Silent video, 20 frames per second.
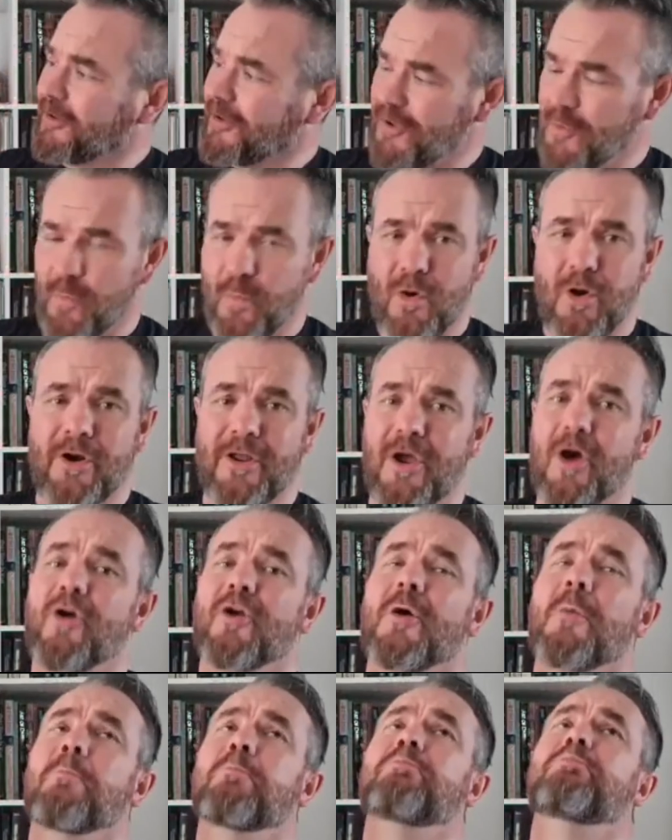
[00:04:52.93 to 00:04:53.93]
You want it on
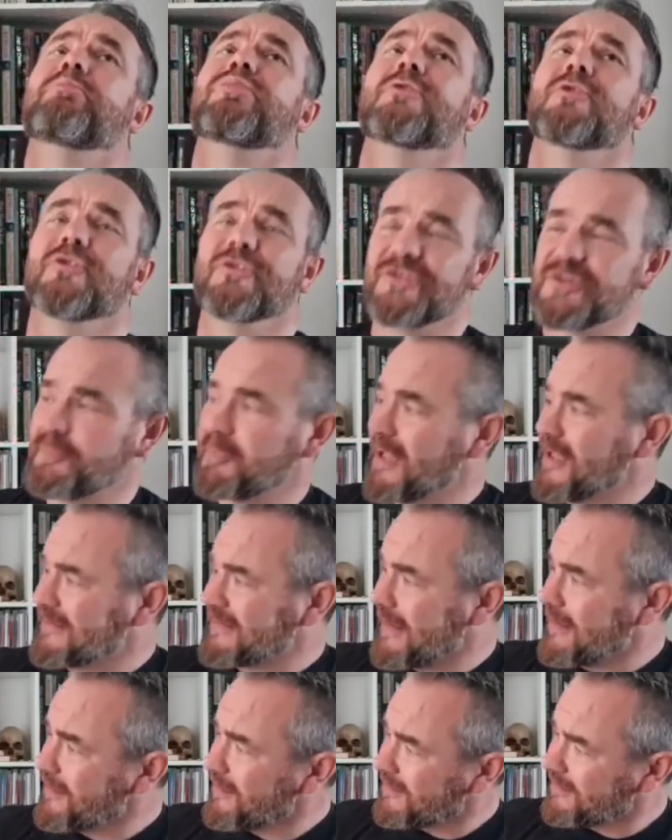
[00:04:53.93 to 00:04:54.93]
a blood
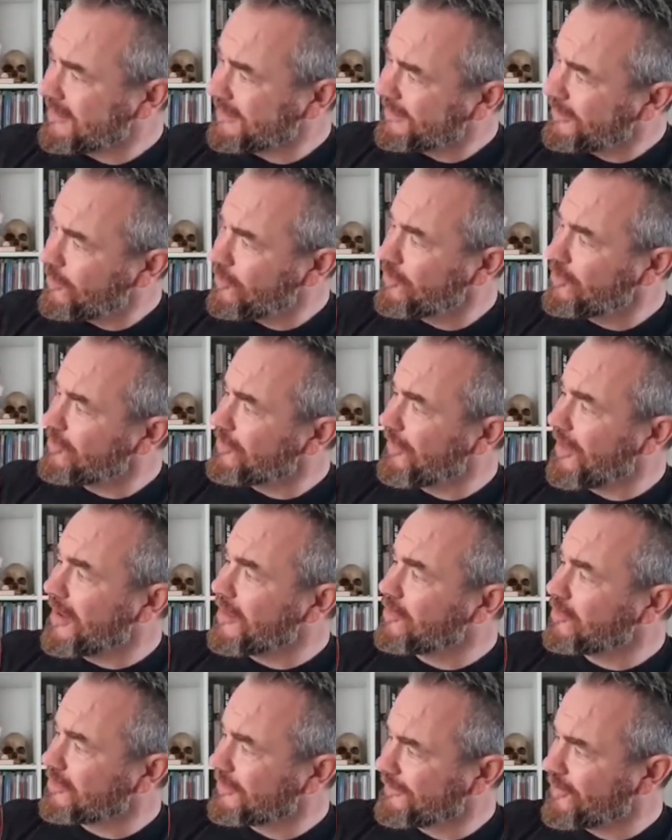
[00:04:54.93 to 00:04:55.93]
splatter. I think the only other
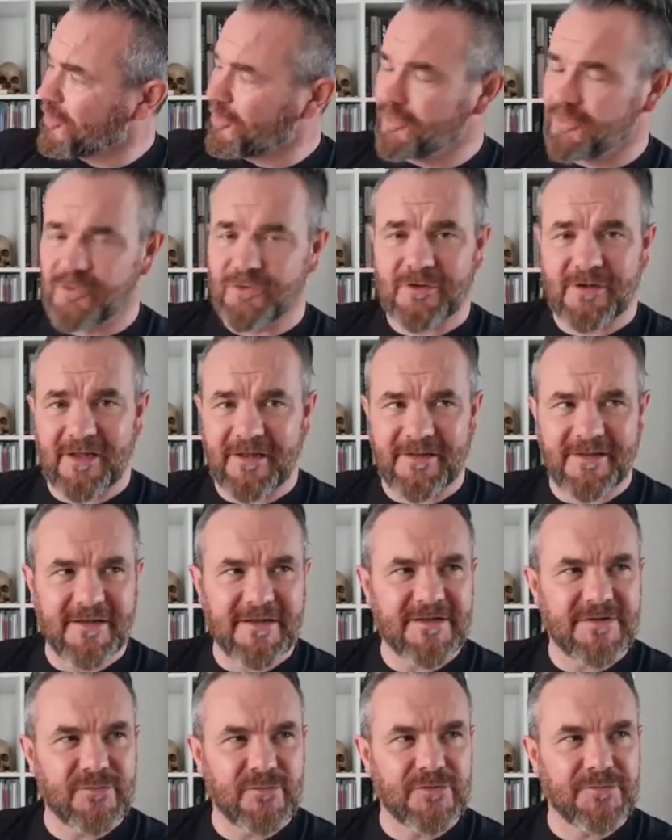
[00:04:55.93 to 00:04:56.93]
record I've got looking like
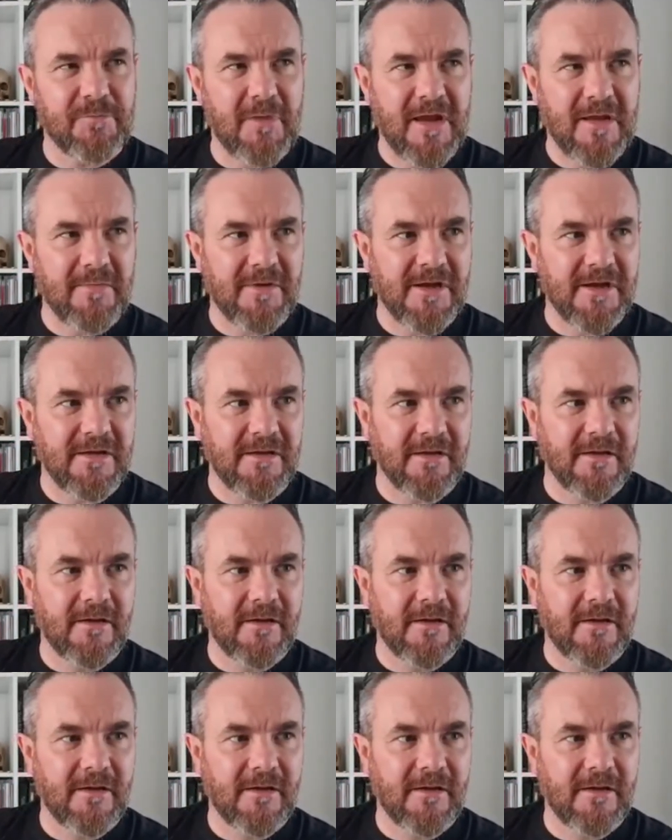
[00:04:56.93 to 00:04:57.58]
this was maybe